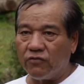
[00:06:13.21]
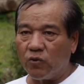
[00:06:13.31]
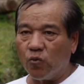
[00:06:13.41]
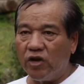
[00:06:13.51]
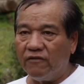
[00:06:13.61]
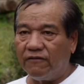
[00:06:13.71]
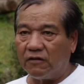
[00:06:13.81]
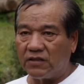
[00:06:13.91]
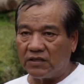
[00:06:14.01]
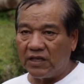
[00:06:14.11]
the wind
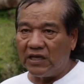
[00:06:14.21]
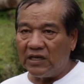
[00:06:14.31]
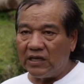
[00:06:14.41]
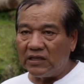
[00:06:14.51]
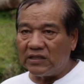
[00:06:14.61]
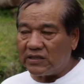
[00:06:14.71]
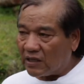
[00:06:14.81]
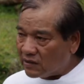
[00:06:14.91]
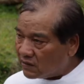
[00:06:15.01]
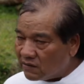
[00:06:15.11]
force
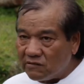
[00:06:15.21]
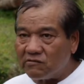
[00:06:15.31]
start